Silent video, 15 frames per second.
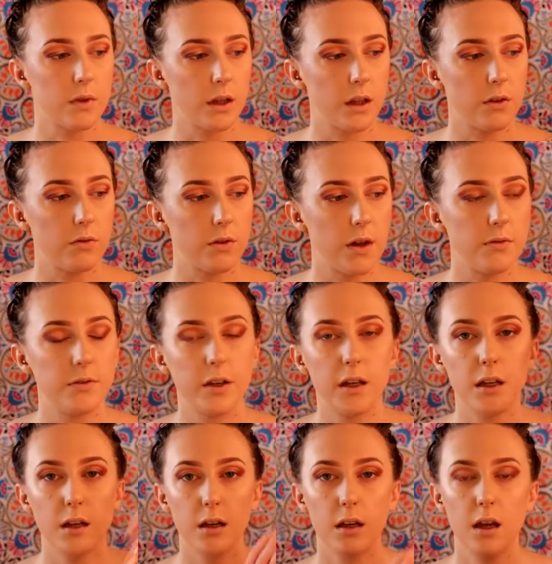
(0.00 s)
really
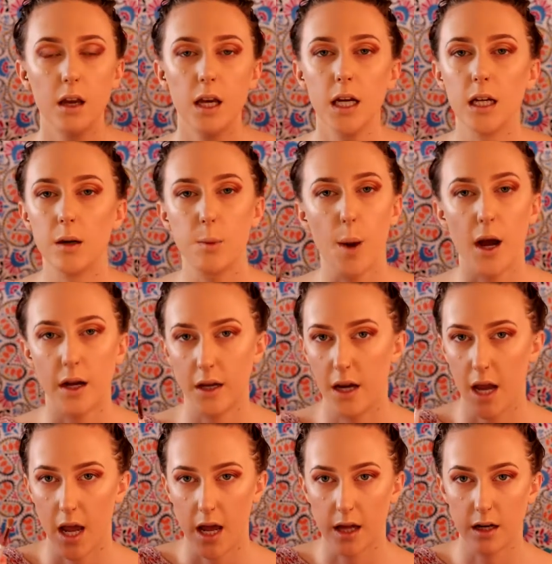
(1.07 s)
fluffy. I'm not going
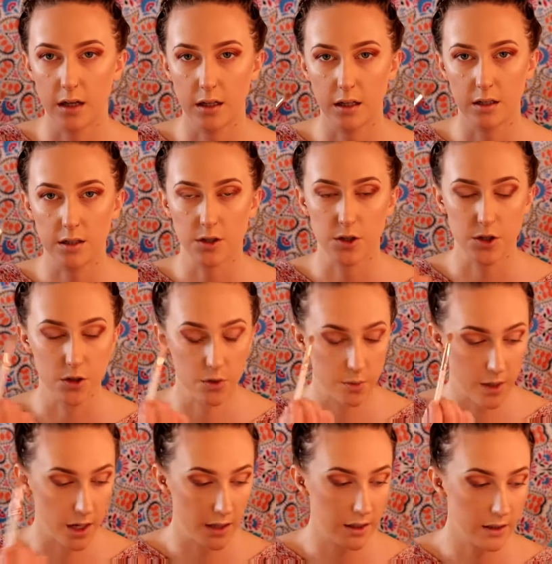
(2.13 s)
to add any additional
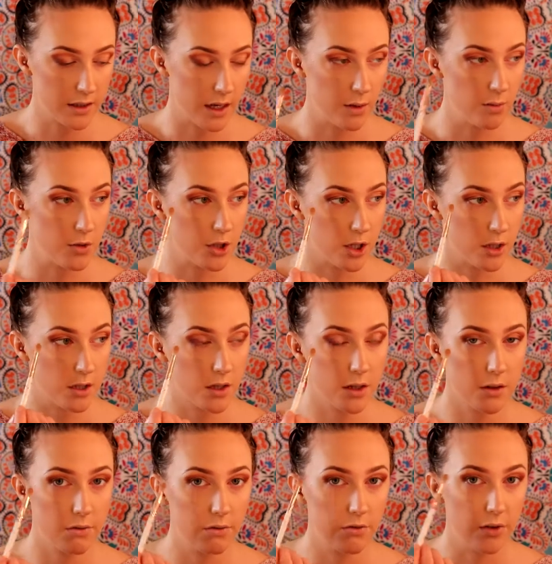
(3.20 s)
product. I'm just
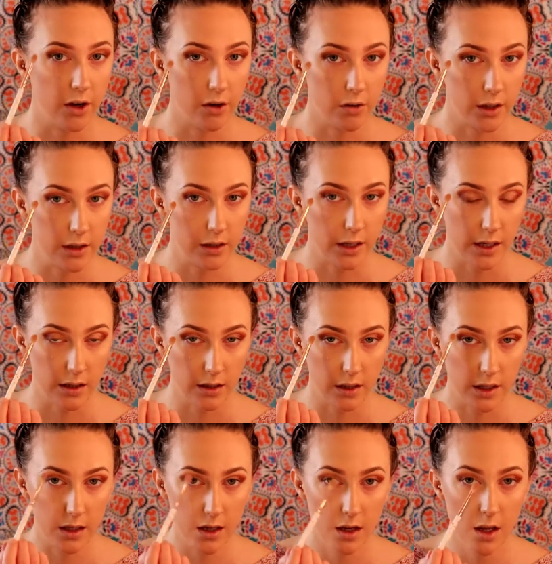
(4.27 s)
going to very
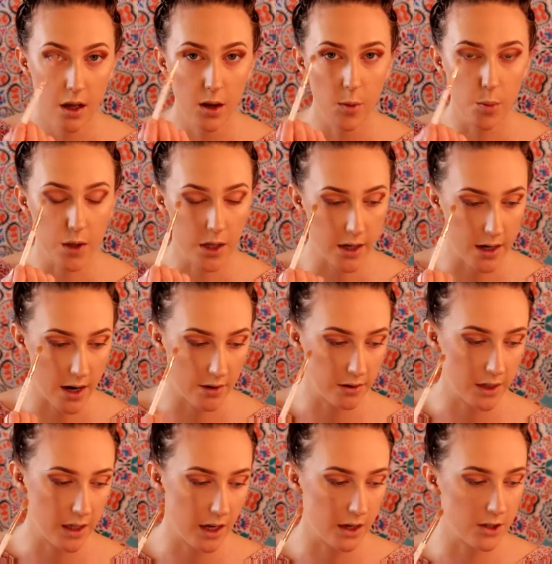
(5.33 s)
lightly blend out
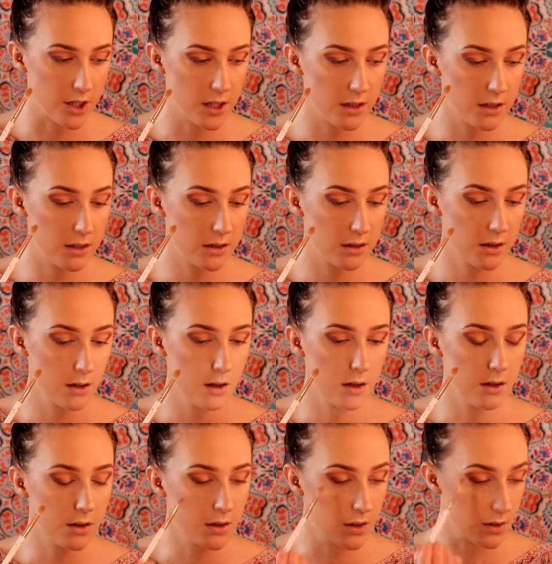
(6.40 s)
the edges.
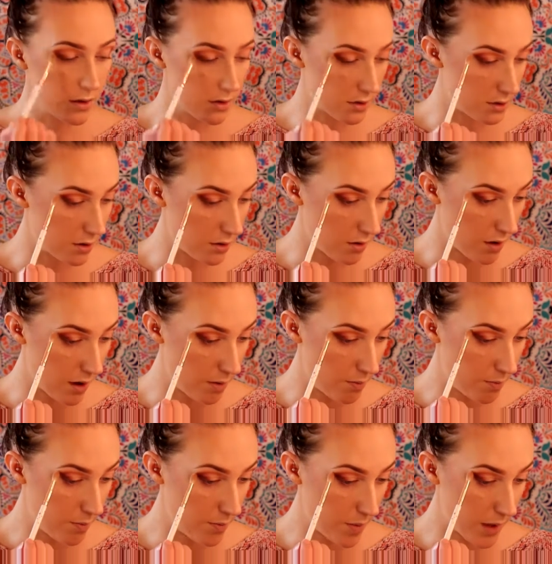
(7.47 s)
So
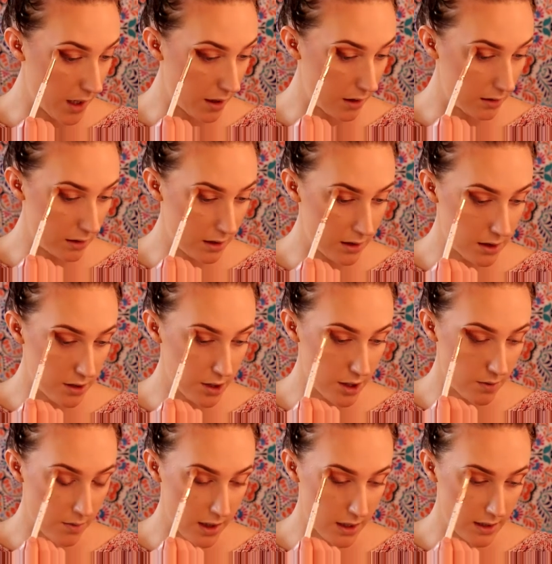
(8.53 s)
I'm barely
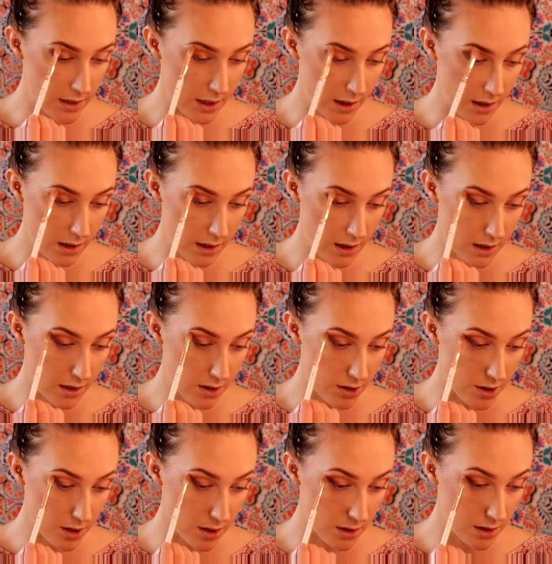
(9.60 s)
touching my skin and
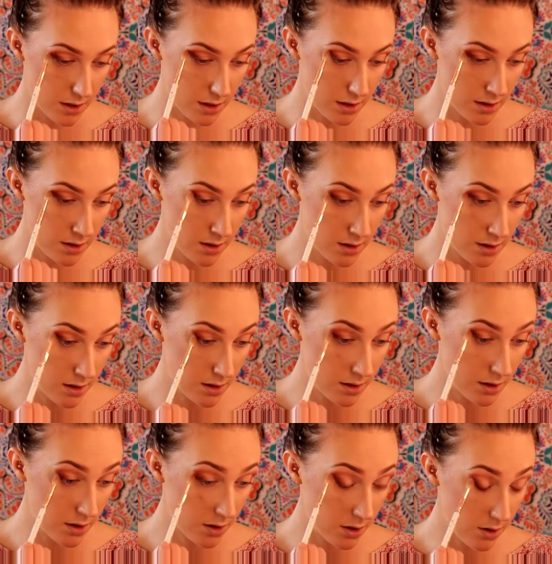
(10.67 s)
just
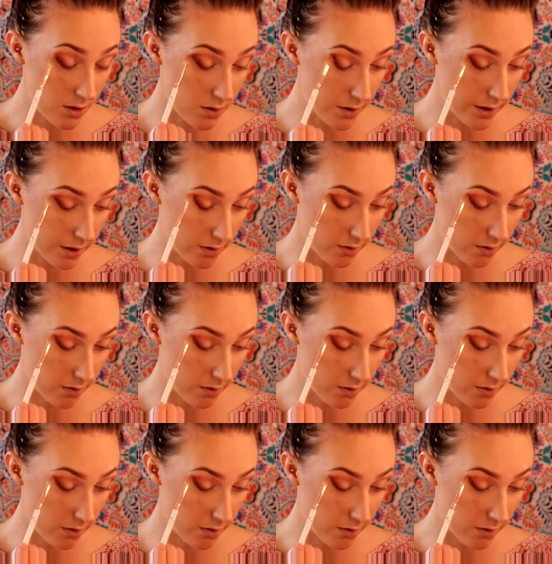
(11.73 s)
going